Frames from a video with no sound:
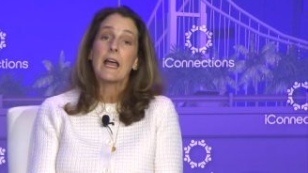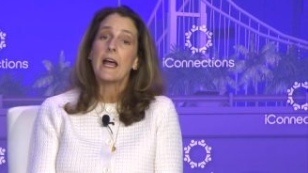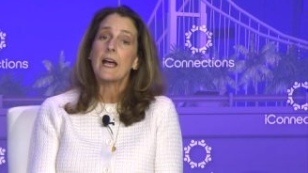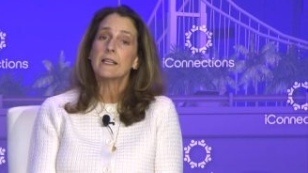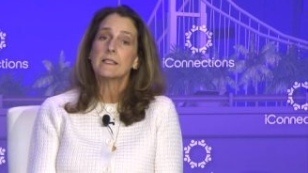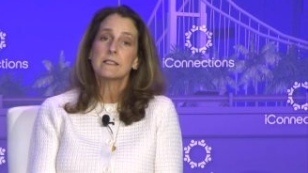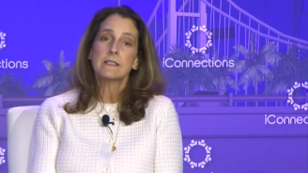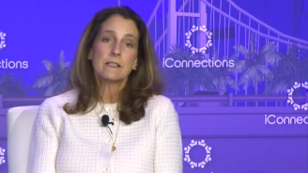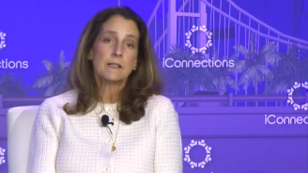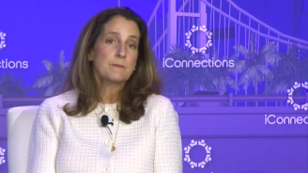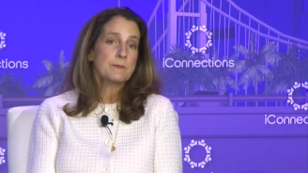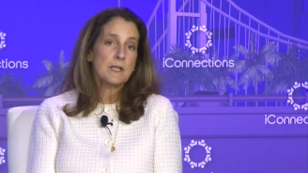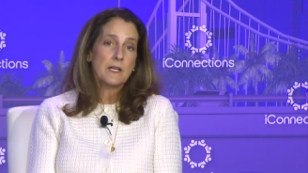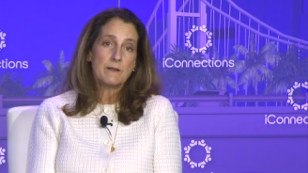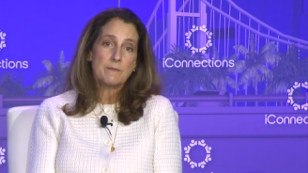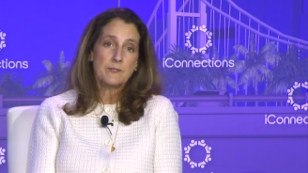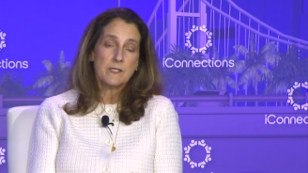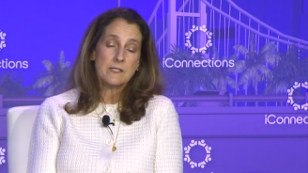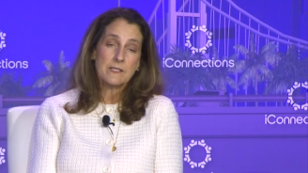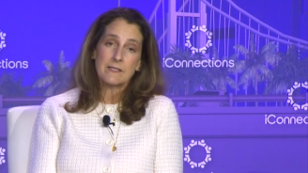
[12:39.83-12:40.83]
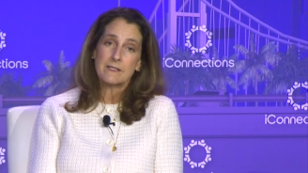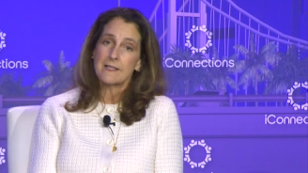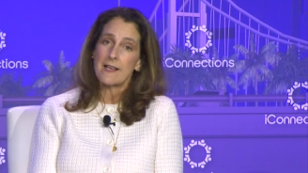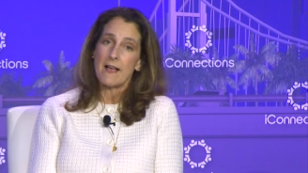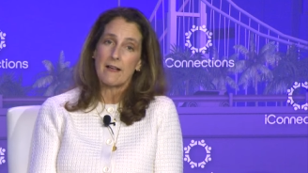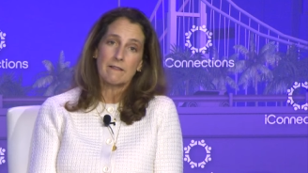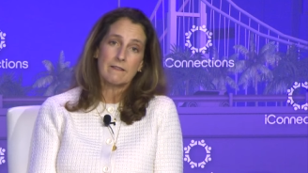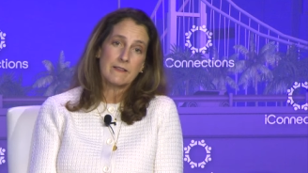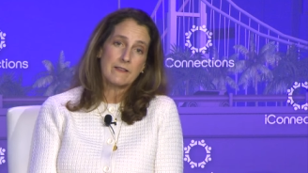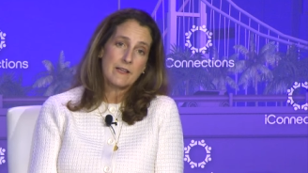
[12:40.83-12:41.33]
And sometimes it's
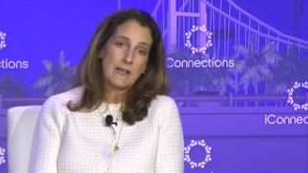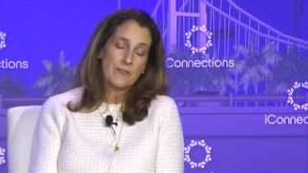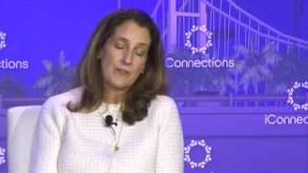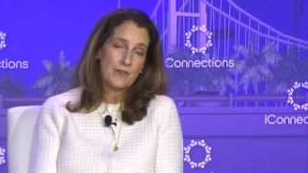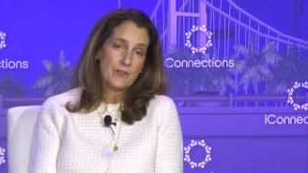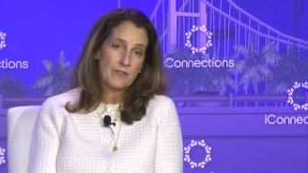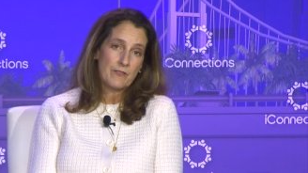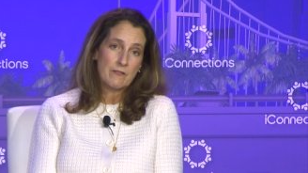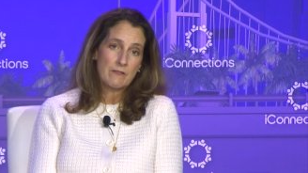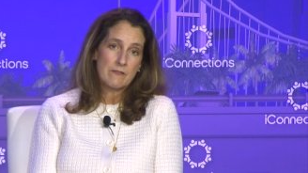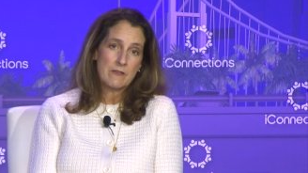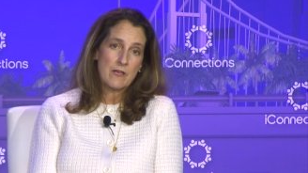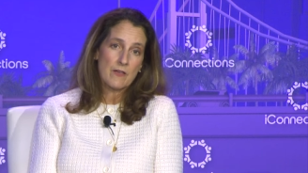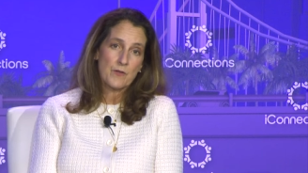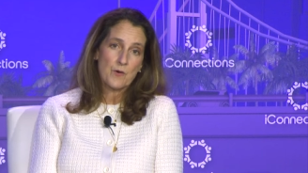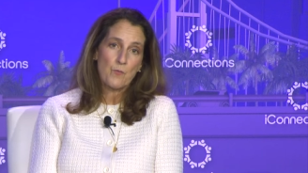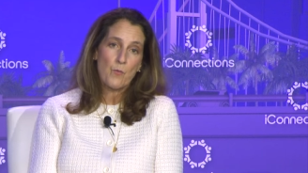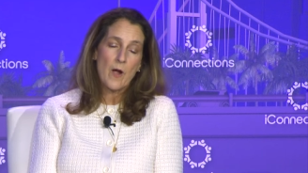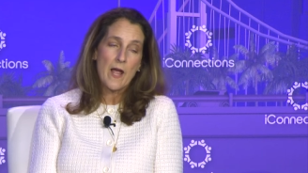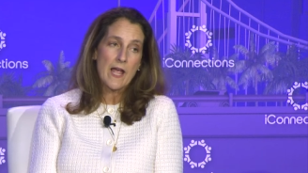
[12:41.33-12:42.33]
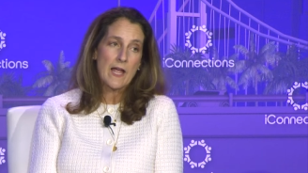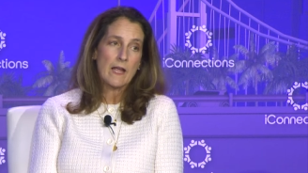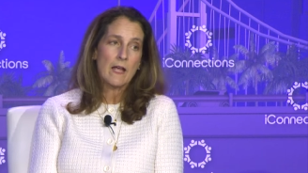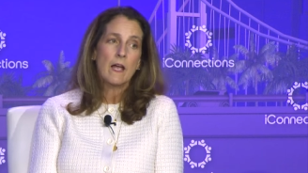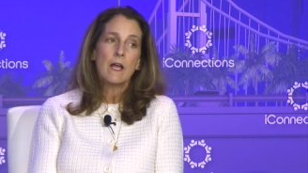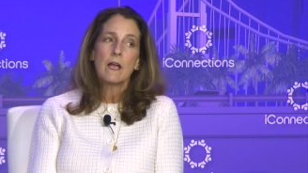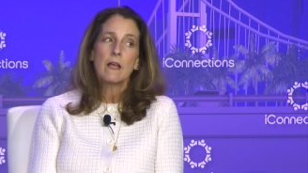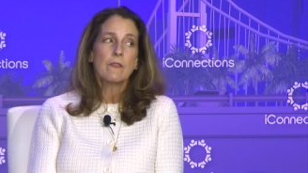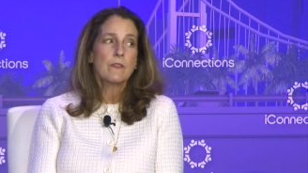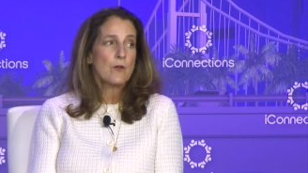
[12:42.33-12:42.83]
exactly the other, the other way.
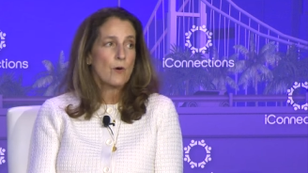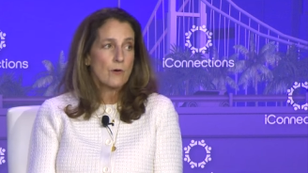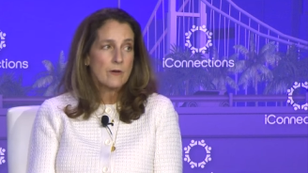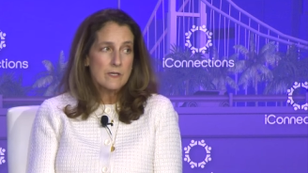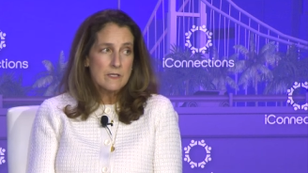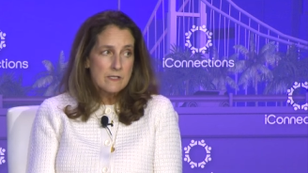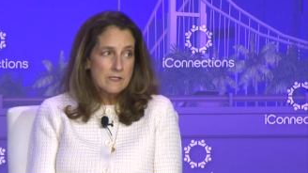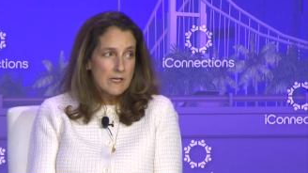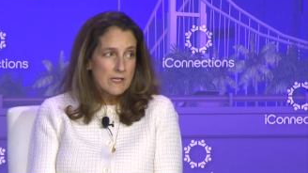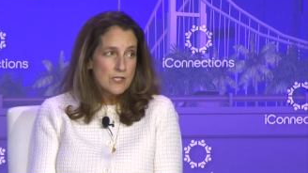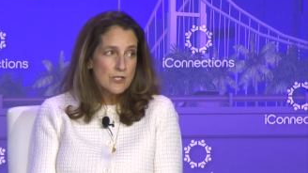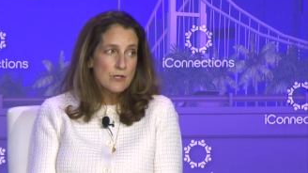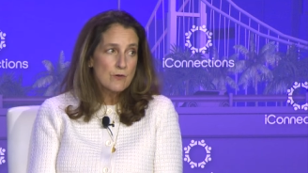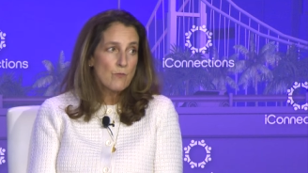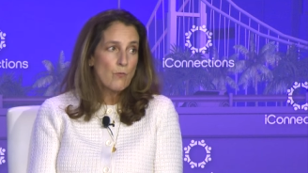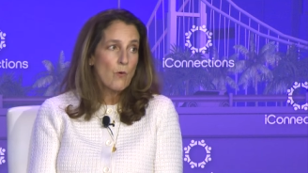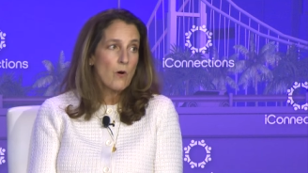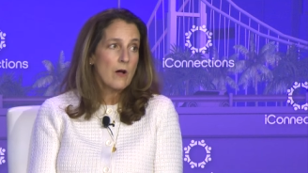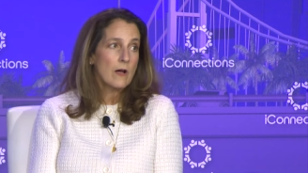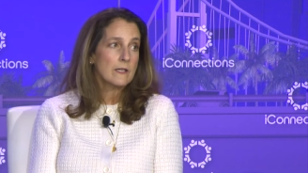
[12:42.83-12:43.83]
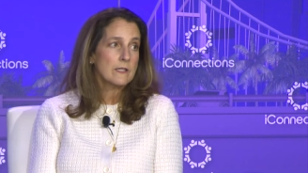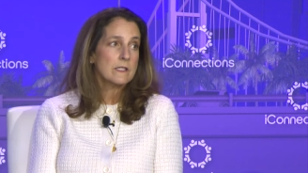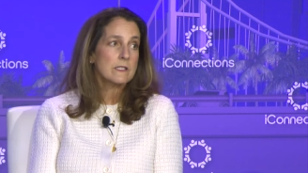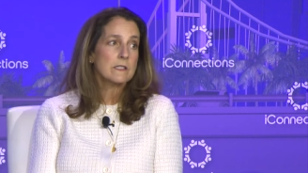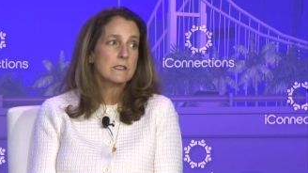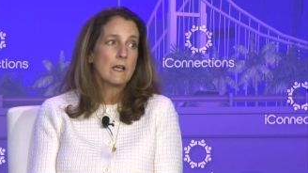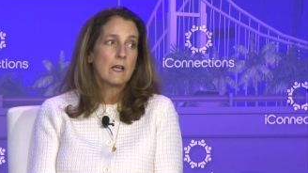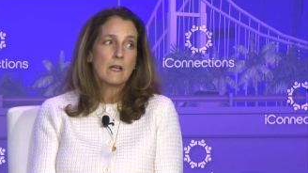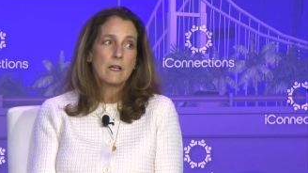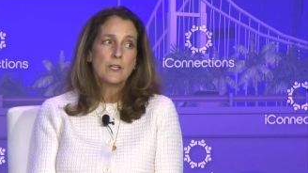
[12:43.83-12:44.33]
The organization
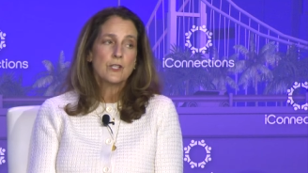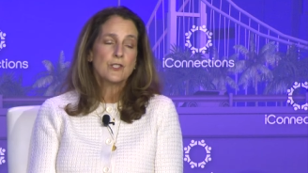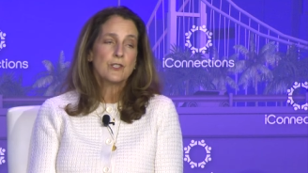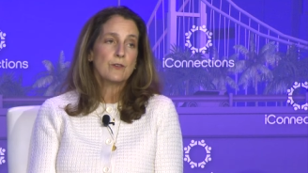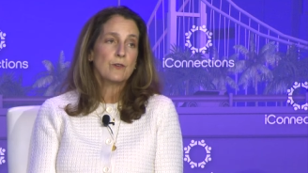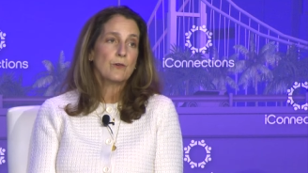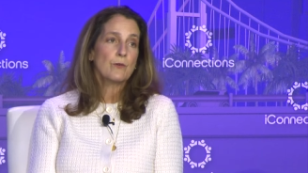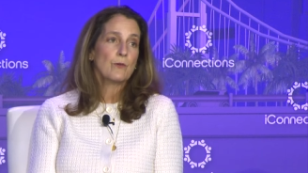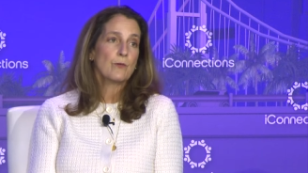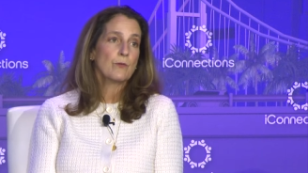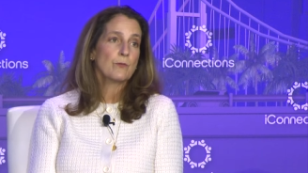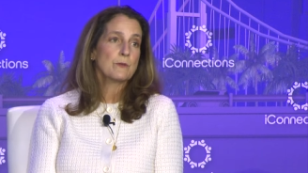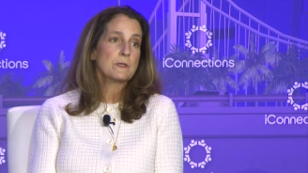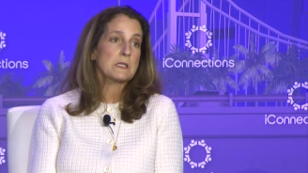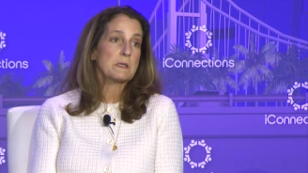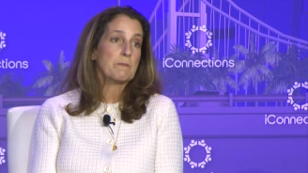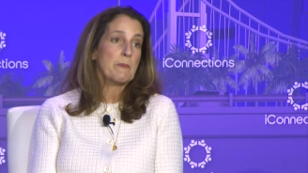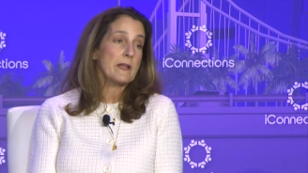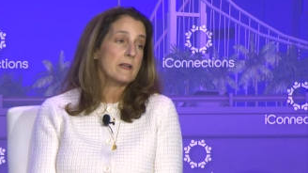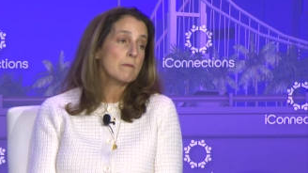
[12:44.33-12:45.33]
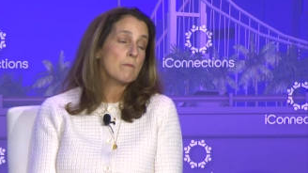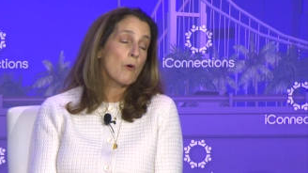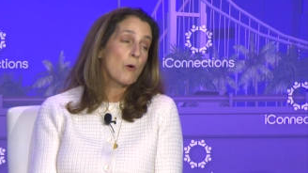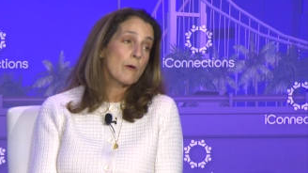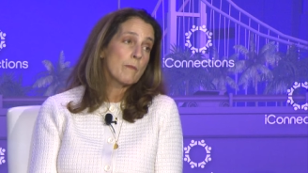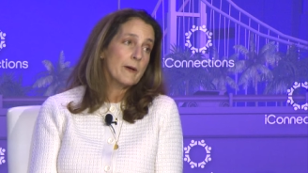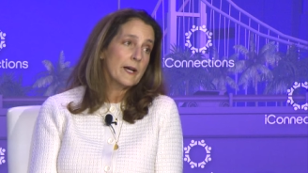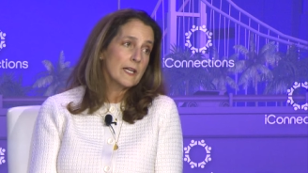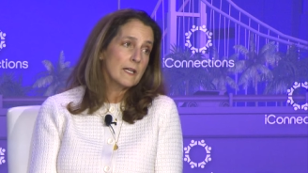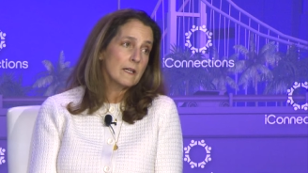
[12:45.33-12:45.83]
wants to spend
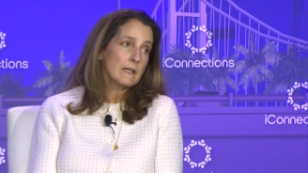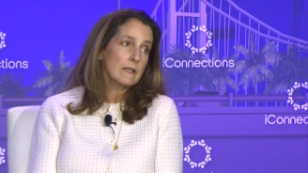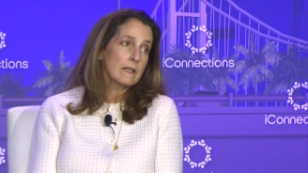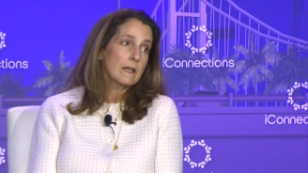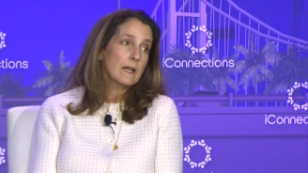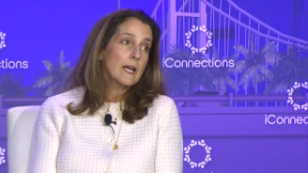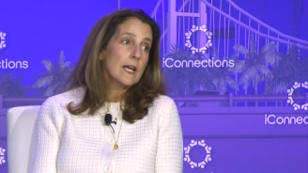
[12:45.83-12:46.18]
more money.